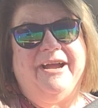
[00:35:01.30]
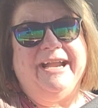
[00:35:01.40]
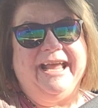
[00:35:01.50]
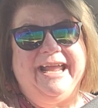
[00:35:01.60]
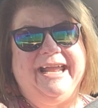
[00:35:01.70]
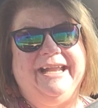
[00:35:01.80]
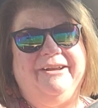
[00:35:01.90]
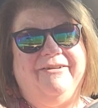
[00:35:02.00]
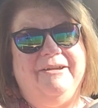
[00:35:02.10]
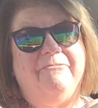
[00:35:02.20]
Friday and a
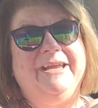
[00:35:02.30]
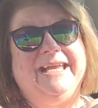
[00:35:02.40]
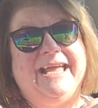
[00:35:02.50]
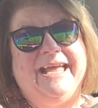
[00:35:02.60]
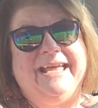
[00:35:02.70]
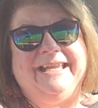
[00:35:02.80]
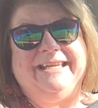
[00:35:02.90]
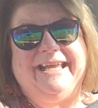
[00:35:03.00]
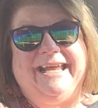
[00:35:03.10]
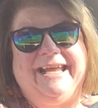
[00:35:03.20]
great
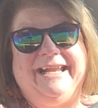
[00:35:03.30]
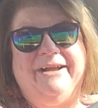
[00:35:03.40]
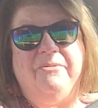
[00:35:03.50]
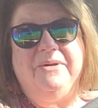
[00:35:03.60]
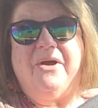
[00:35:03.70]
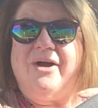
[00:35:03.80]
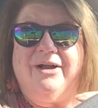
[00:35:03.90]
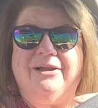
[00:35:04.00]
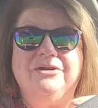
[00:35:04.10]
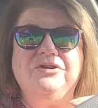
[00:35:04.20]
weekend. And I hope you
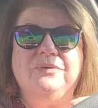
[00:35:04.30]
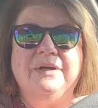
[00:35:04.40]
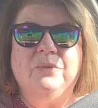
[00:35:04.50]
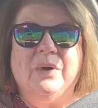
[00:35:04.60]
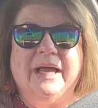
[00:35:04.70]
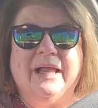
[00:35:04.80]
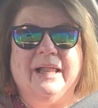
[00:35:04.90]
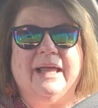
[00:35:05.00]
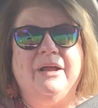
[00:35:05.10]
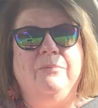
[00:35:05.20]
all are doing
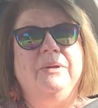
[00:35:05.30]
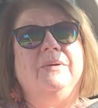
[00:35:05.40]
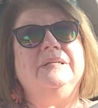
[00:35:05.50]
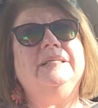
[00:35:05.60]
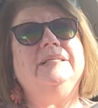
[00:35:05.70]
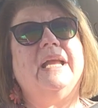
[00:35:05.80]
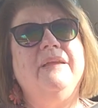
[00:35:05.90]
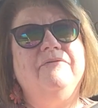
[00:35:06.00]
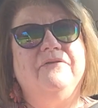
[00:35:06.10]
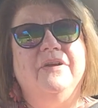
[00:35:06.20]
well. I hope you are
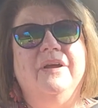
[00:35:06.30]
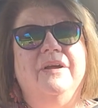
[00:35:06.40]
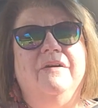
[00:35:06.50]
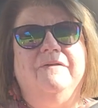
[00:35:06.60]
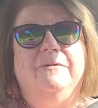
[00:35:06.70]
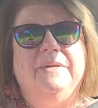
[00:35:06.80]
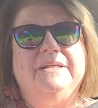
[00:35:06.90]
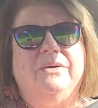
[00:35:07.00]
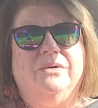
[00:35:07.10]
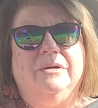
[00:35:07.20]
safe from
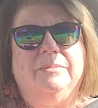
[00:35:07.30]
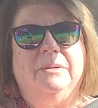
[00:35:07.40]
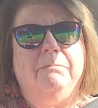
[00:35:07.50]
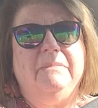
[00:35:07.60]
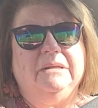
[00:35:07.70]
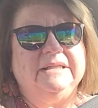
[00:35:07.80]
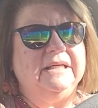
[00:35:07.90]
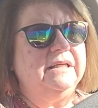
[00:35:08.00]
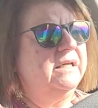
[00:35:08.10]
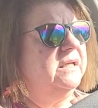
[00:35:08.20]
this horrible
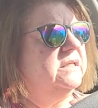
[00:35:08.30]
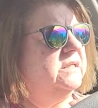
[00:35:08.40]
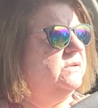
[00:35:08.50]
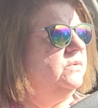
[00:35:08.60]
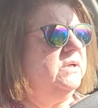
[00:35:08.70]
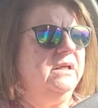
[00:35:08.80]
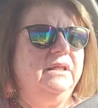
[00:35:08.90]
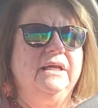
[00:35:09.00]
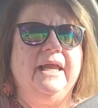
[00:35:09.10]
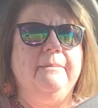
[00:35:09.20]
Milton dude
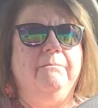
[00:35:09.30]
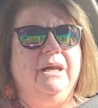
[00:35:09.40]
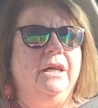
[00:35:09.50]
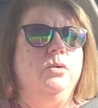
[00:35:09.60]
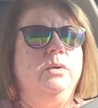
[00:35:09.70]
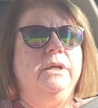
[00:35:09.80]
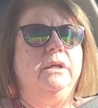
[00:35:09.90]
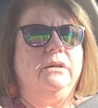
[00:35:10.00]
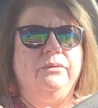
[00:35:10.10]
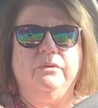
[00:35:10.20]
that came blowing
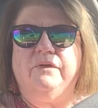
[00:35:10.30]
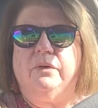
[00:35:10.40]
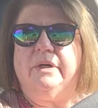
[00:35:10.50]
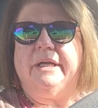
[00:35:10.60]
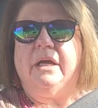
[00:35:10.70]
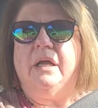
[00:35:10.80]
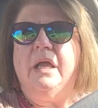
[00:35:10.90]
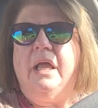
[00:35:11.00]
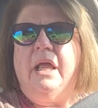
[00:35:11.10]
through Florida.